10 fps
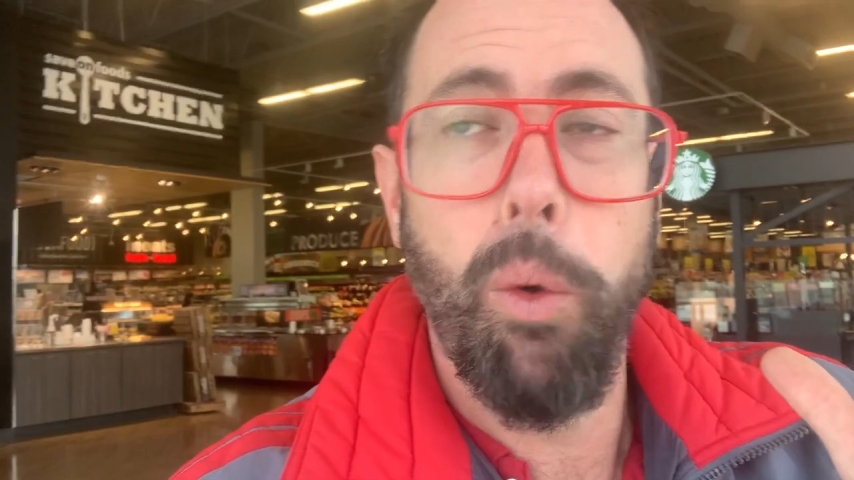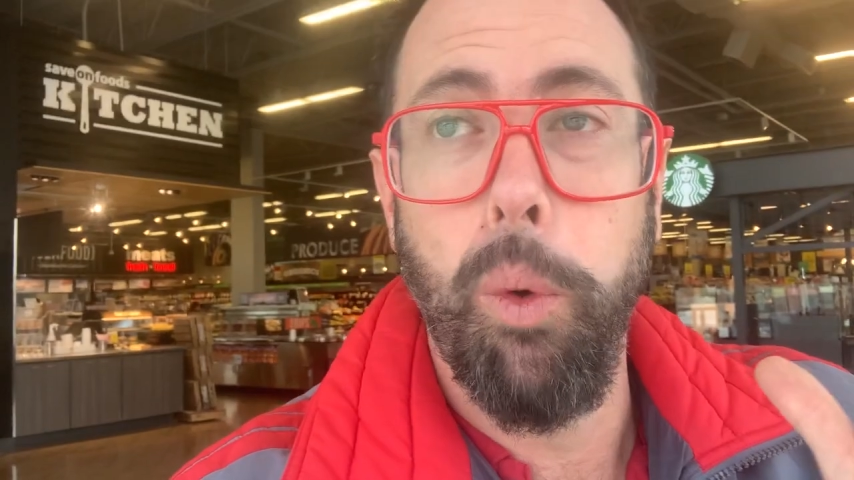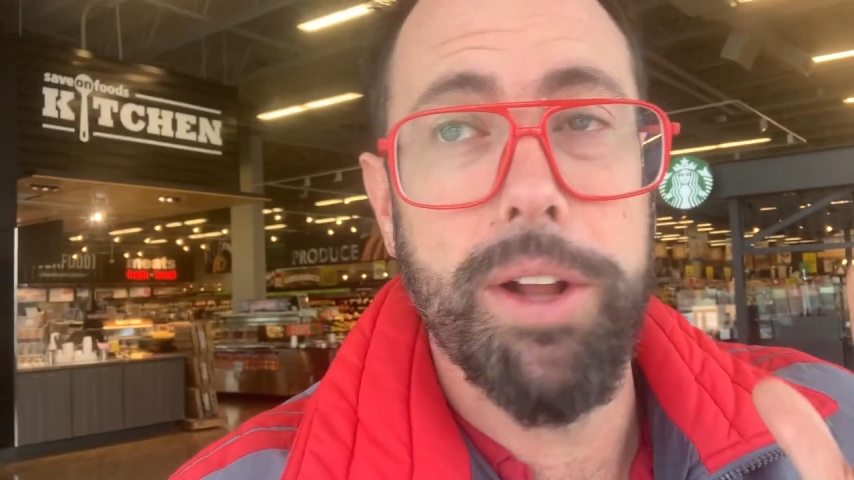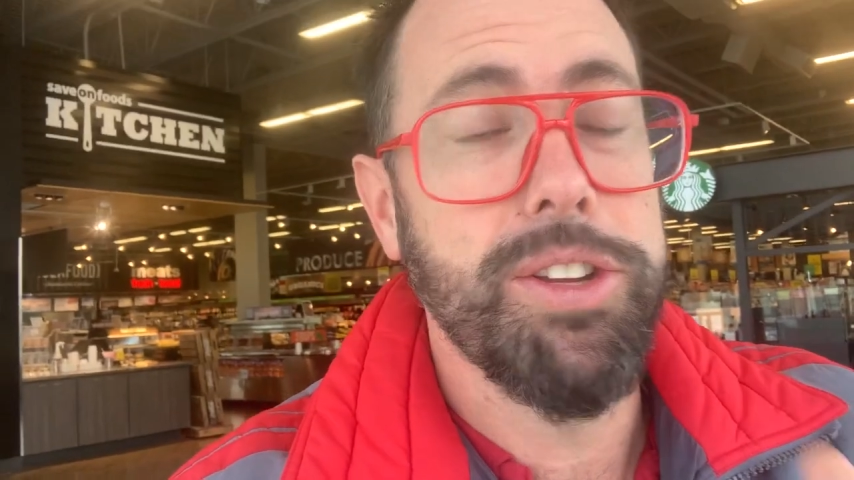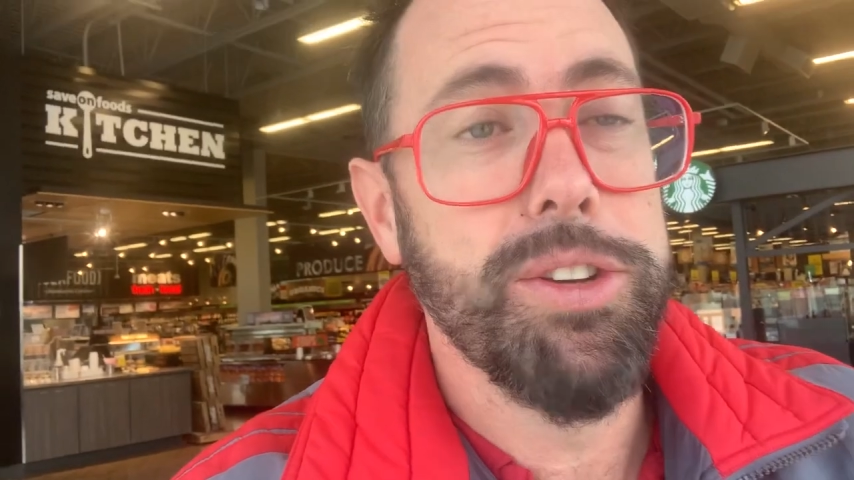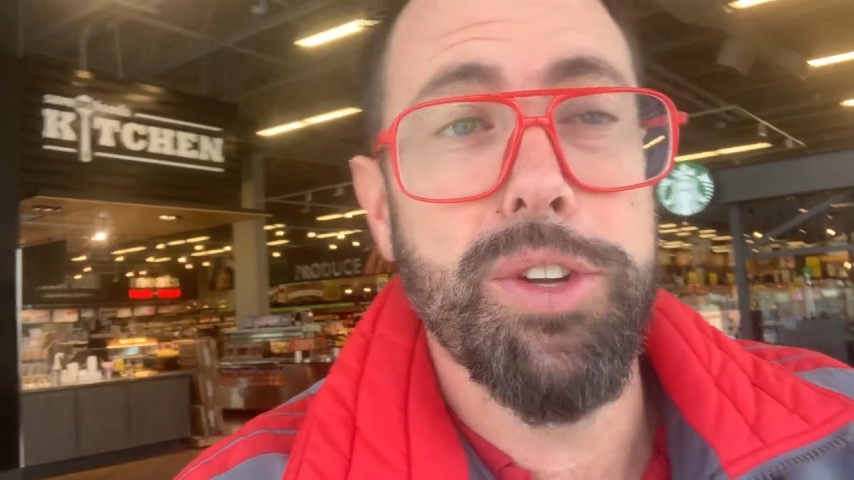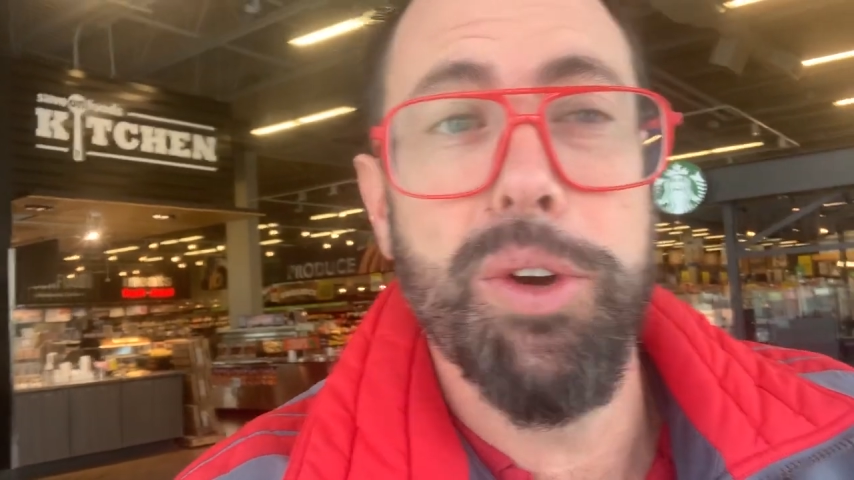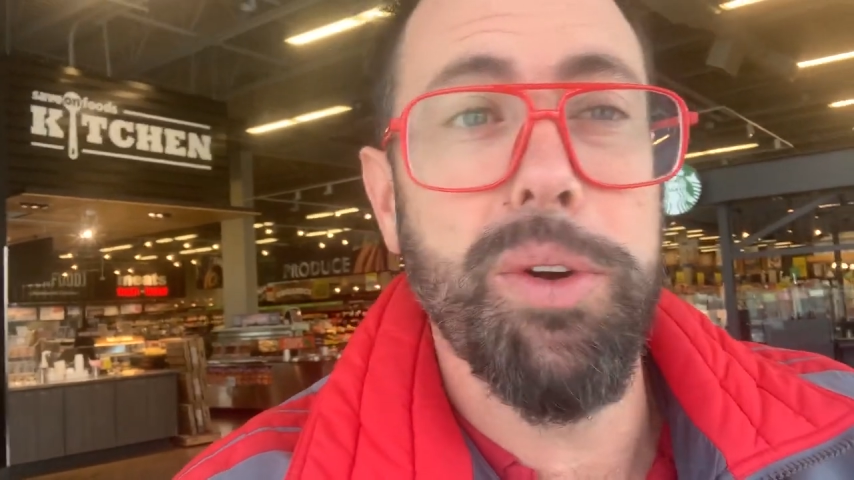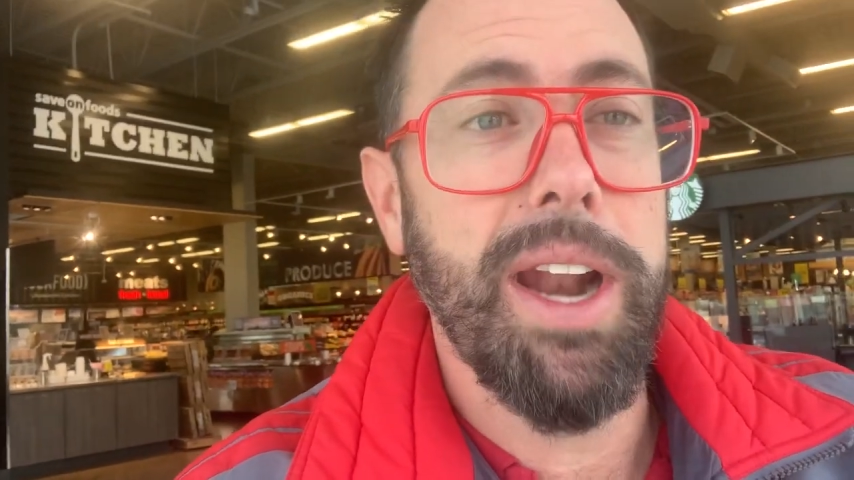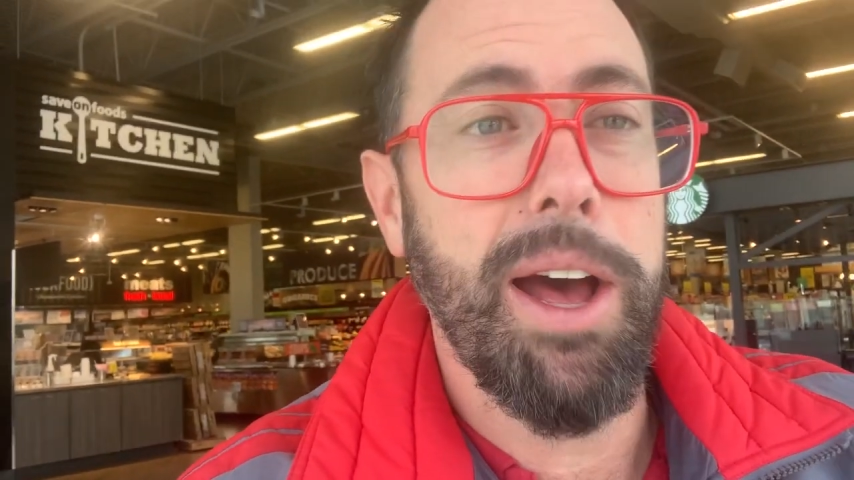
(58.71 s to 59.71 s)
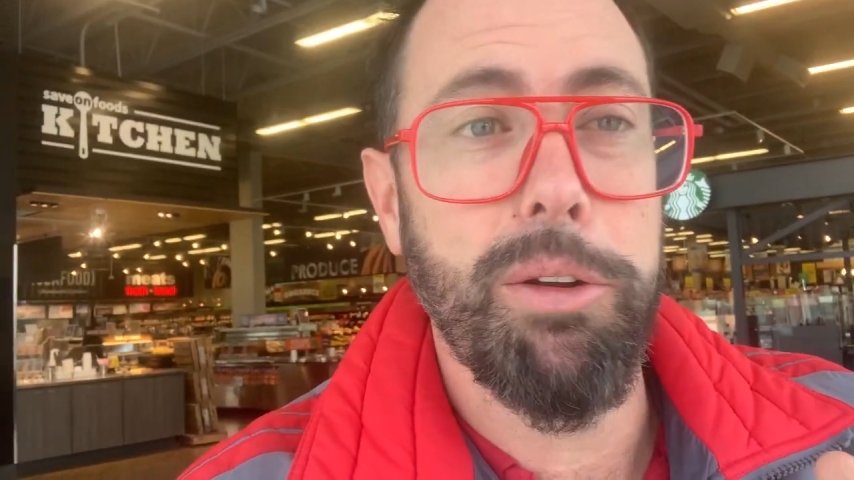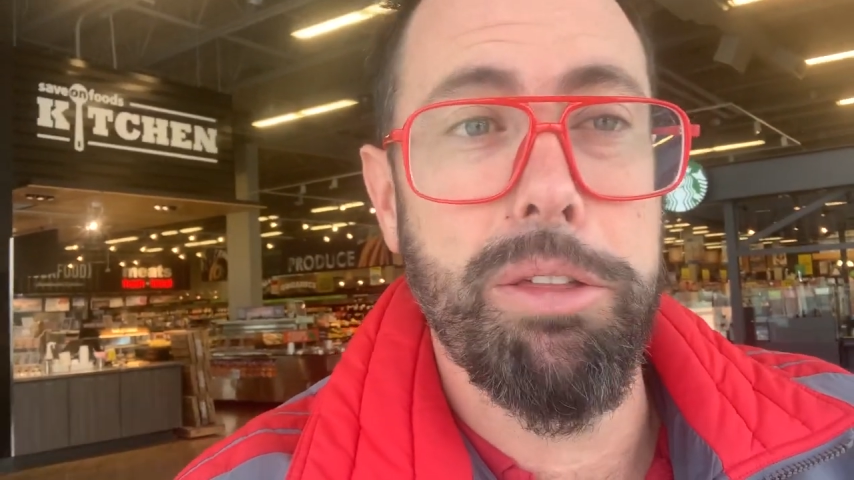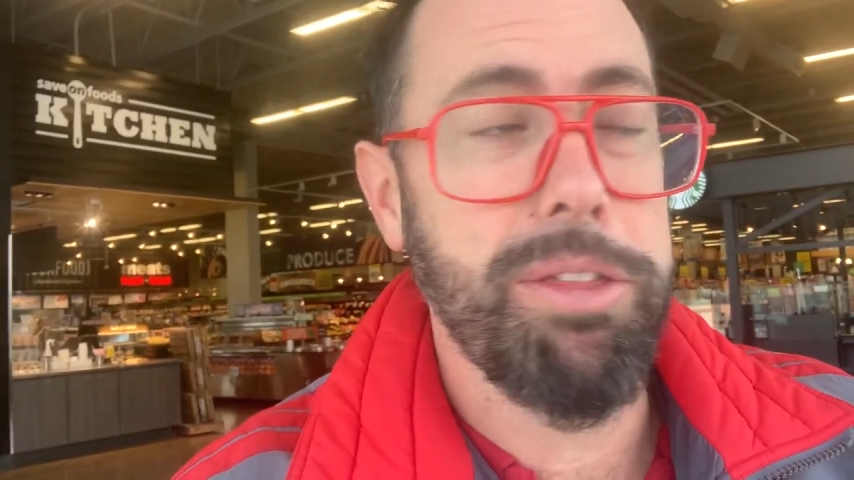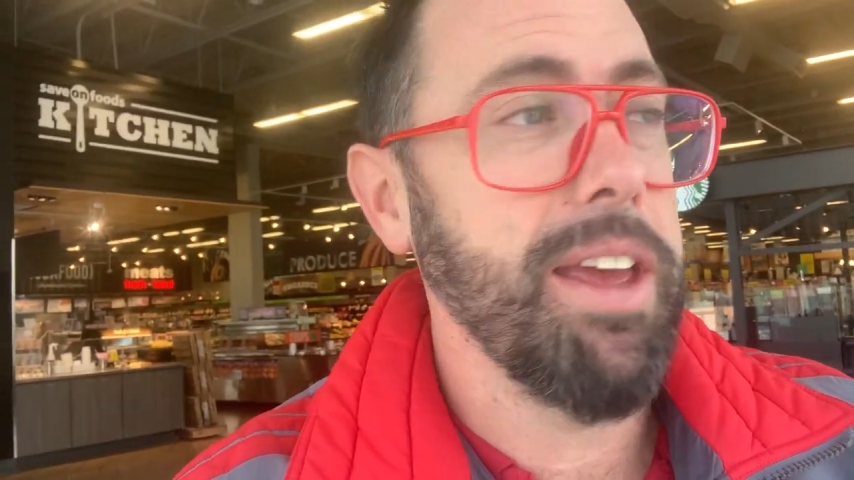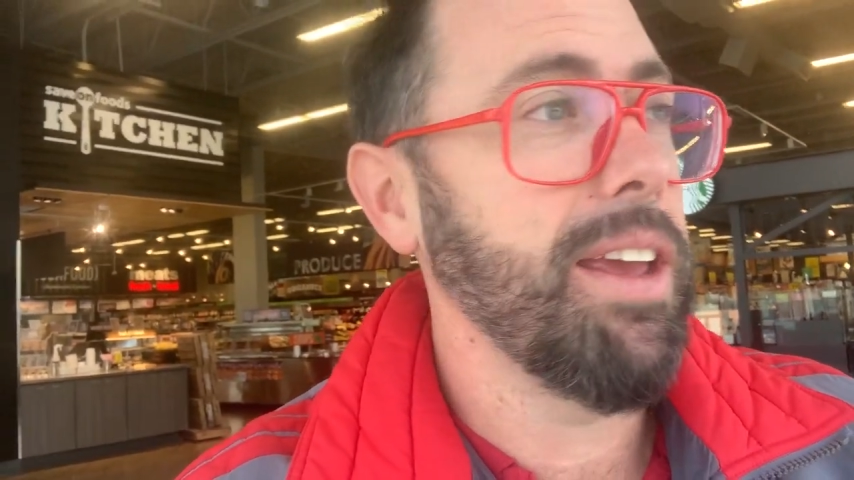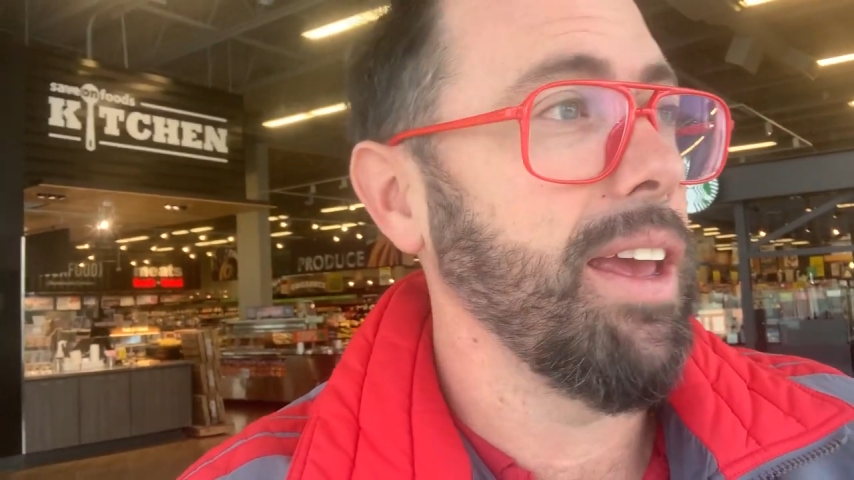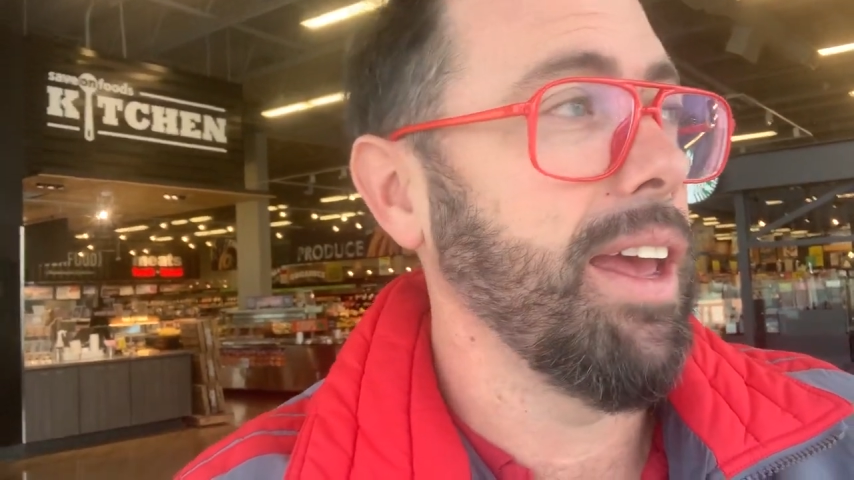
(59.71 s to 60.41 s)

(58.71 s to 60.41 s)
what to do and how to think,